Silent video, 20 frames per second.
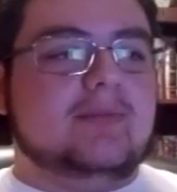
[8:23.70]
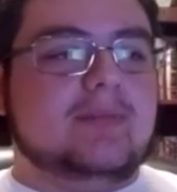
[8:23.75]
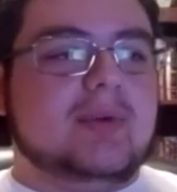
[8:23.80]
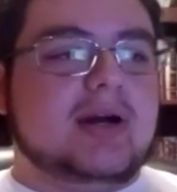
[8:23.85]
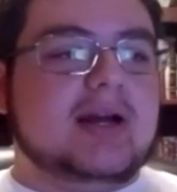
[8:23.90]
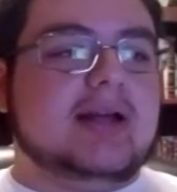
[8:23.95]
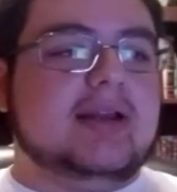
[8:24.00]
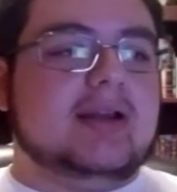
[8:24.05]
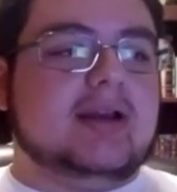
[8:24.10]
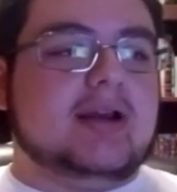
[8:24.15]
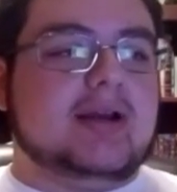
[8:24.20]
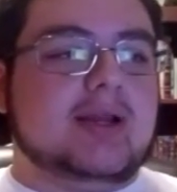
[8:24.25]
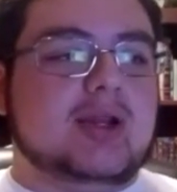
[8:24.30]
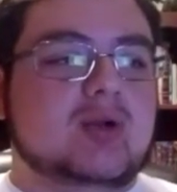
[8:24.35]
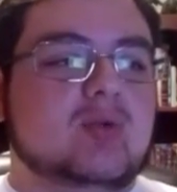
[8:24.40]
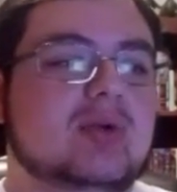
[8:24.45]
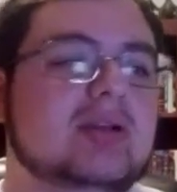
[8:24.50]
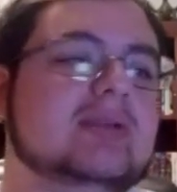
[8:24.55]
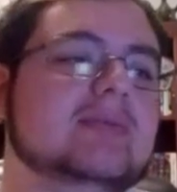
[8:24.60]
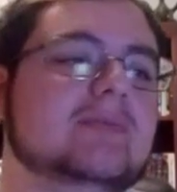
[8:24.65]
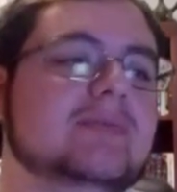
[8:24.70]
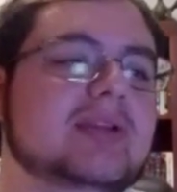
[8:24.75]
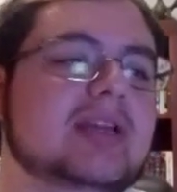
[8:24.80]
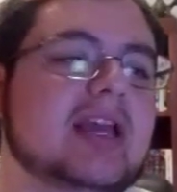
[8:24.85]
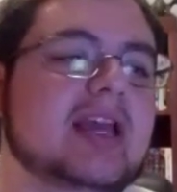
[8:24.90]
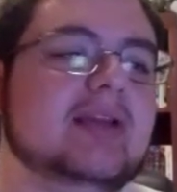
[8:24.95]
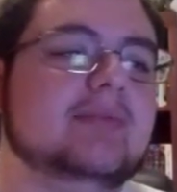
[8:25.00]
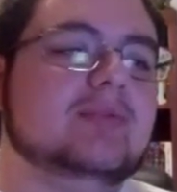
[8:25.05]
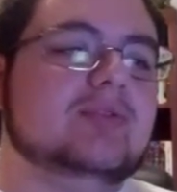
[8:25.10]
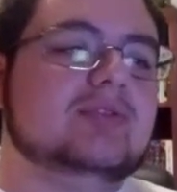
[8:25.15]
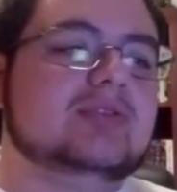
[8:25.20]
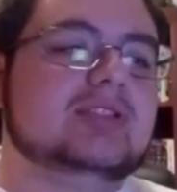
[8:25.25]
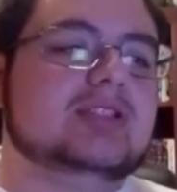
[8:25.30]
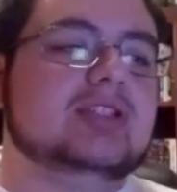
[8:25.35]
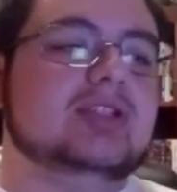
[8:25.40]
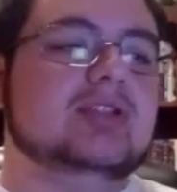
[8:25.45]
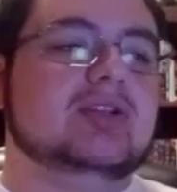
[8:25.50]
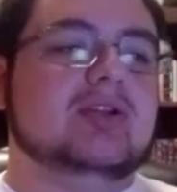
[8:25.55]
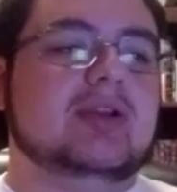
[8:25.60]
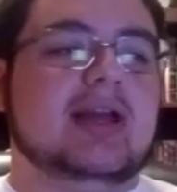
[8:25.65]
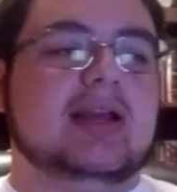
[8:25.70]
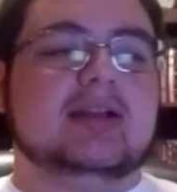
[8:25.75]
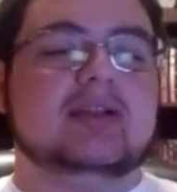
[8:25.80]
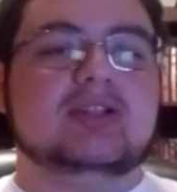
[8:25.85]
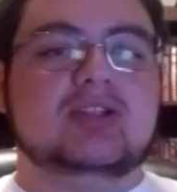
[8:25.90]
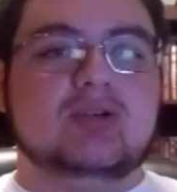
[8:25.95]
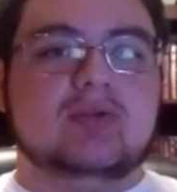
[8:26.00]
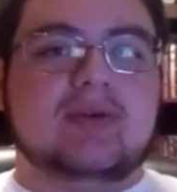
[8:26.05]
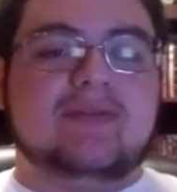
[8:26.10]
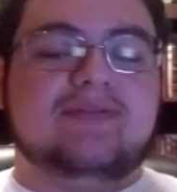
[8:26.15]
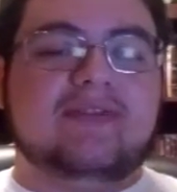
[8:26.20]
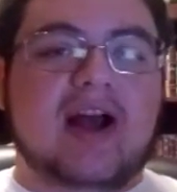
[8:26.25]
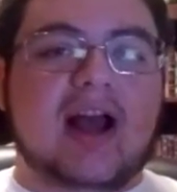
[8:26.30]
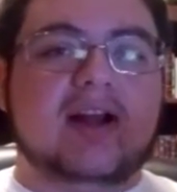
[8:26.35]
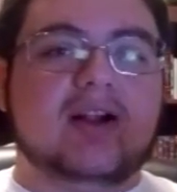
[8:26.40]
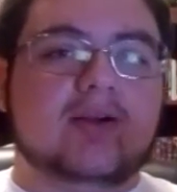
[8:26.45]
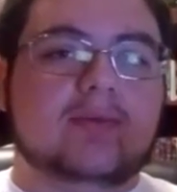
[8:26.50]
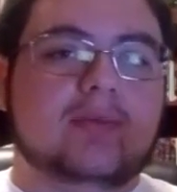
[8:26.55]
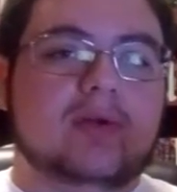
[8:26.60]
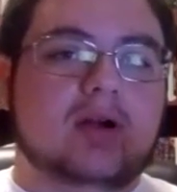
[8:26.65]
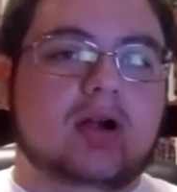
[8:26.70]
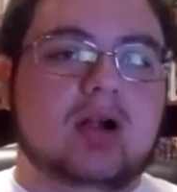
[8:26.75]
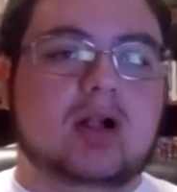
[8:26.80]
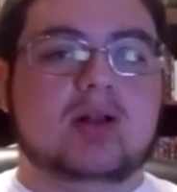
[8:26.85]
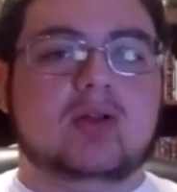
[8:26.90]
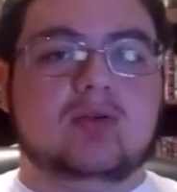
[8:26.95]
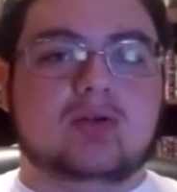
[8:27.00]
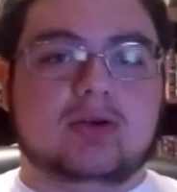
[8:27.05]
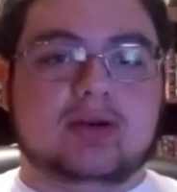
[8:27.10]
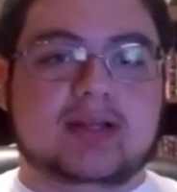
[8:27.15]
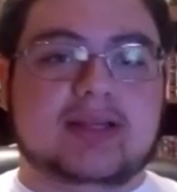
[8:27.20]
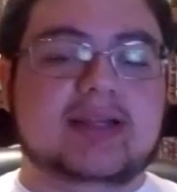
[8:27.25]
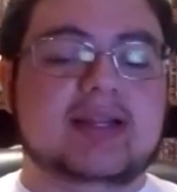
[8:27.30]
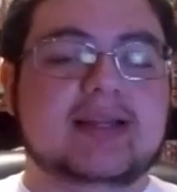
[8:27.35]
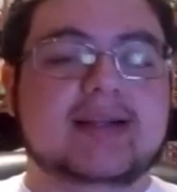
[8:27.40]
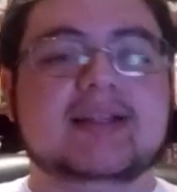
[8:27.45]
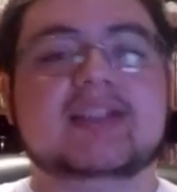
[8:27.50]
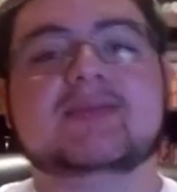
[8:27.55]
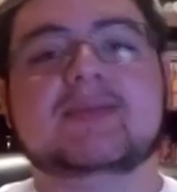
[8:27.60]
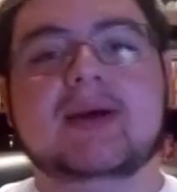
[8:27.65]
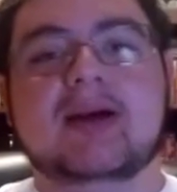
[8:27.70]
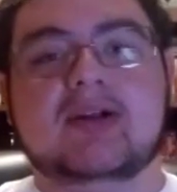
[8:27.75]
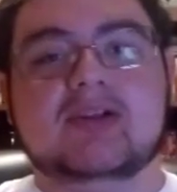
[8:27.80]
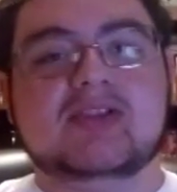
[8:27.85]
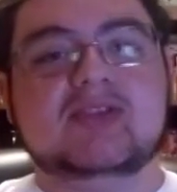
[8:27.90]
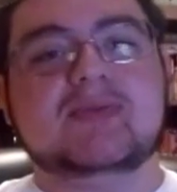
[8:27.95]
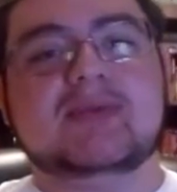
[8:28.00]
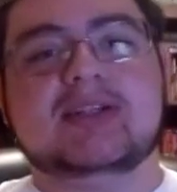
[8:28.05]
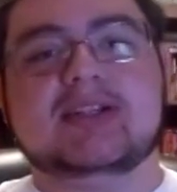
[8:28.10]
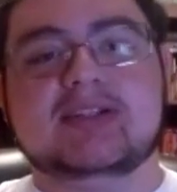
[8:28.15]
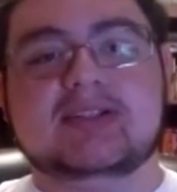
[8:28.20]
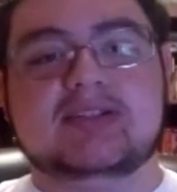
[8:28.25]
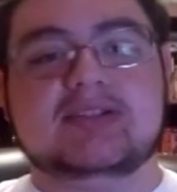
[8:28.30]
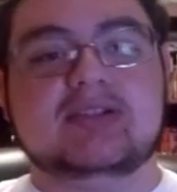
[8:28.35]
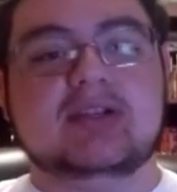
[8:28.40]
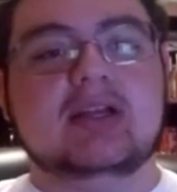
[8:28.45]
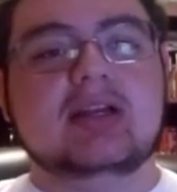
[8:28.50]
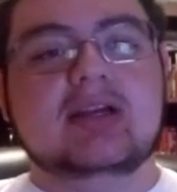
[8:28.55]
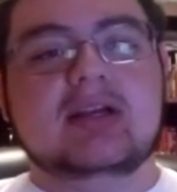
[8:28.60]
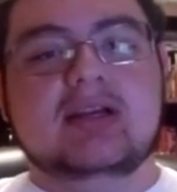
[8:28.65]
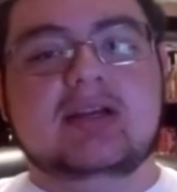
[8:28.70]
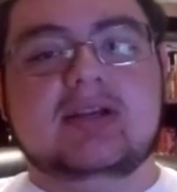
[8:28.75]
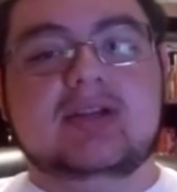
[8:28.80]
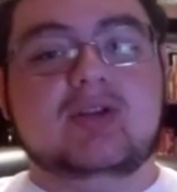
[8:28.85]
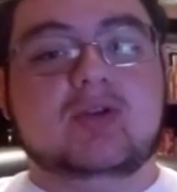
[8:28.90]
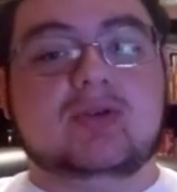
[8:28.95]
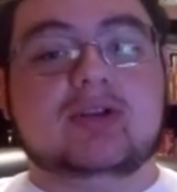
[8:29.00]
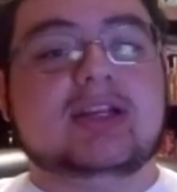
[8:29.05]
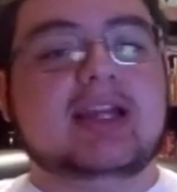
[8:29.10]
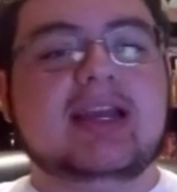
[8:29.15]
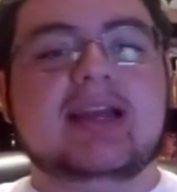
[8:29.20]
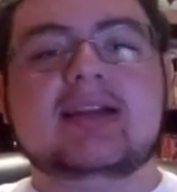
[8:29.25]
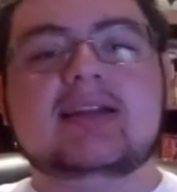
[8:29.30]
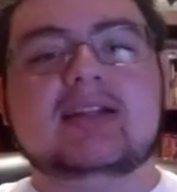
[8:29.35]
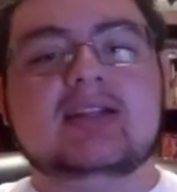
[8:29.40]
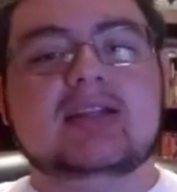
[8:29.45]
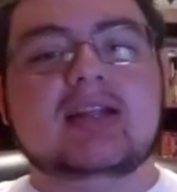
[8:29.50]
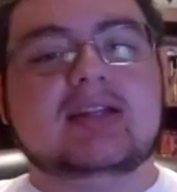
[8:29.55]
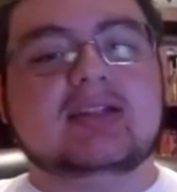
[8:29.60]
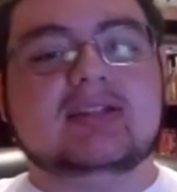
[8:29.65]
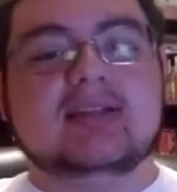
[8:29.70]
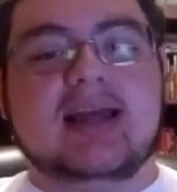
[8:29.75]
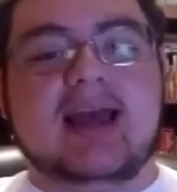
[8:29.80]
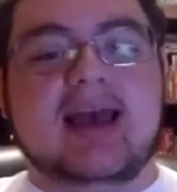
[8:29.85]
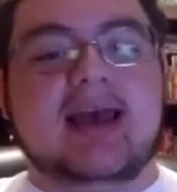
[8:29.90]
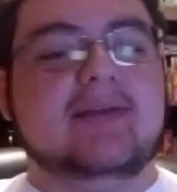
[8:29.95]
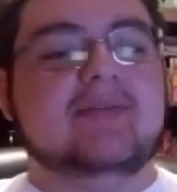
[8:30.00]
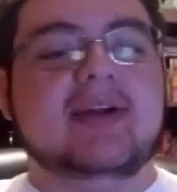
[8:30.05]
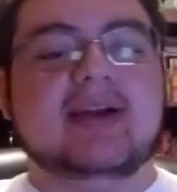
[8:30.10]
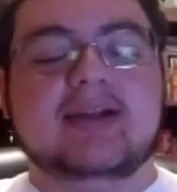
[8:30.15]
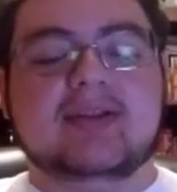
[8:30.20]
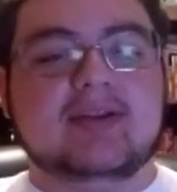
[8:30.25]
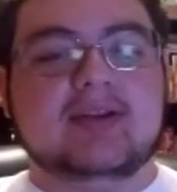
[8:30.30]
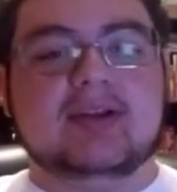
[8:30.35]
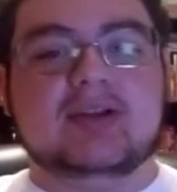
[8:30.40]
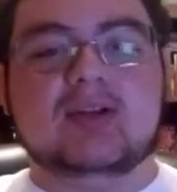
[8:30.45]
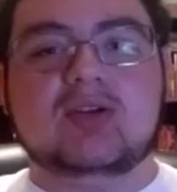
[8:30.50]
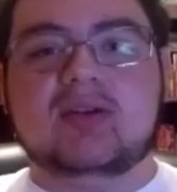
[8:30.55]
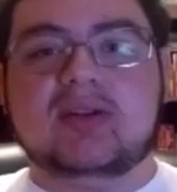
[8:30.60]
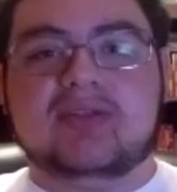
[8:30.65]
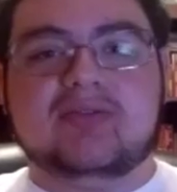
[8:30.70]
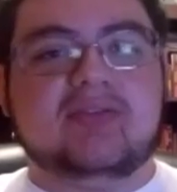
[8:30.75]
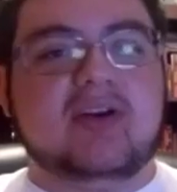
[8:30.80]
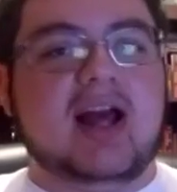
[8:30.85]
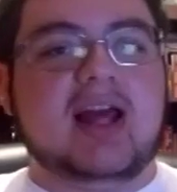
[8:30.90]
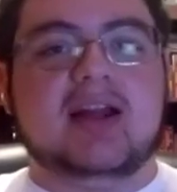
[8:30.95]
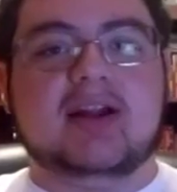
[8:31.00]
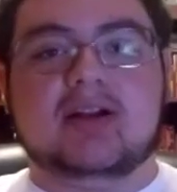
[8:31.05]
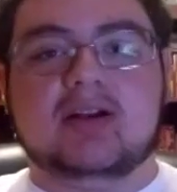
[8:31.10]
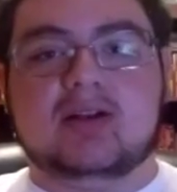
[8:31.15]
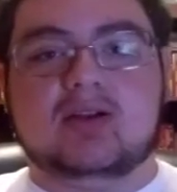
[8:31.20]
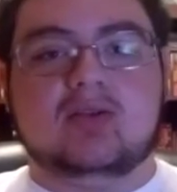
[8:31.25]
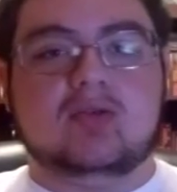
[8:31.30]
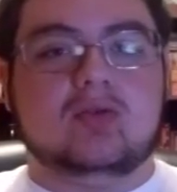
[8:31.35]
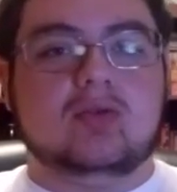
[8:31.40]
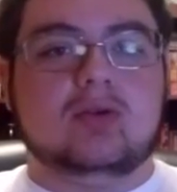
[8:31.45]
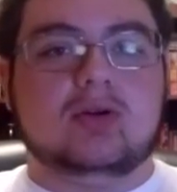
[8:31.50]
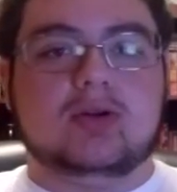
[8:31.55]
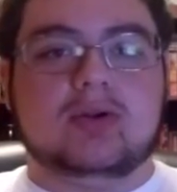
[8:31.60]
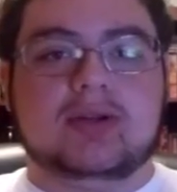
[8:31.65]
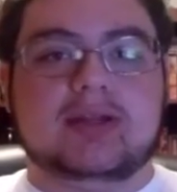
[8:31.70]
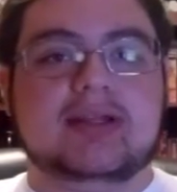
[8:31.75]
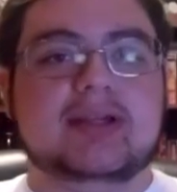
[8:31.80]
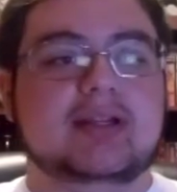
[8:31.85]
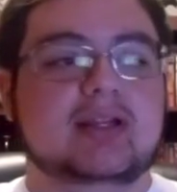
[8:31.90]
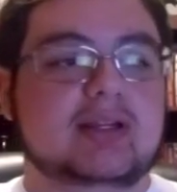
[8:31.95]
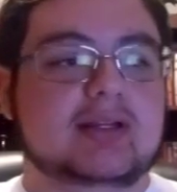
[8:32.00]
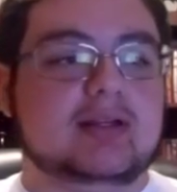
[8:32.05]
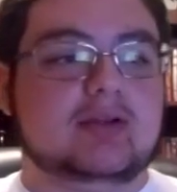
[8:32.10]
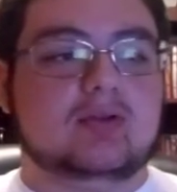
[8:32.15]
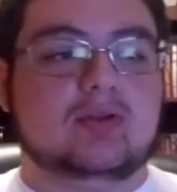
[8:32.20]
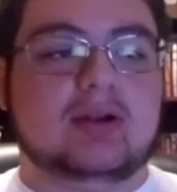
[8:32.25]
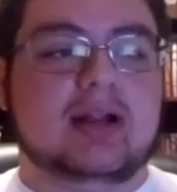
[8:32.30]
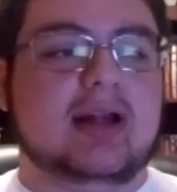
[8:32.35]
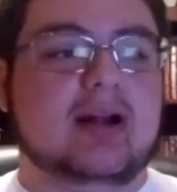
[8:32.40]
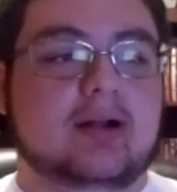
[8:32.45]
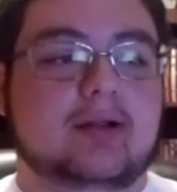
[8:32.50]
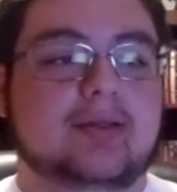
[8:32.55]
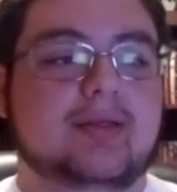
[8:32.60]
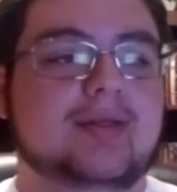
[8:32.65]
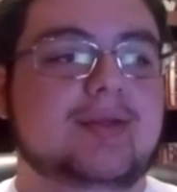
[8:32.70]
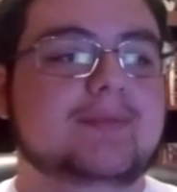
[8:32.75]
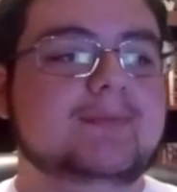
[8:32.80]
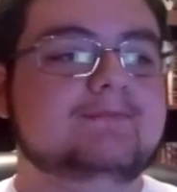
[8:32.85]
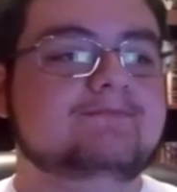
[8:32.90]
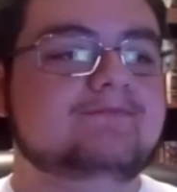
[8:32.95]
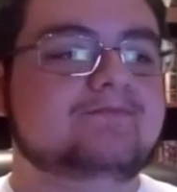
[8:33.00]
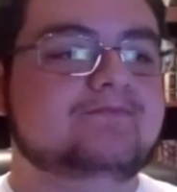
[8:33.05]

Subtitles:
but you wouldn't be able to, do a fireball or healing spells, because your deity doesn't have anything to do with fire or healing or health.